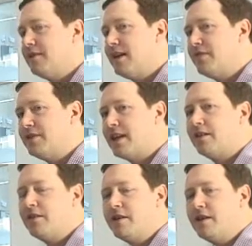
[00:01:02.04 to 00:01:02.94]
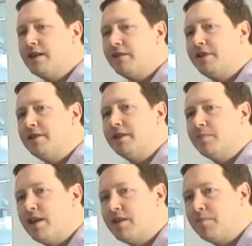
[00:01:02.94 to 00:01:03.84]
Having settled on the idea of using
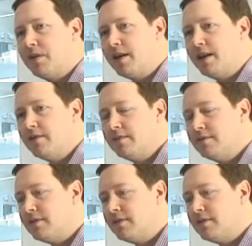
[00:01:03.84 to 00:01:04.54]
a browser plugin,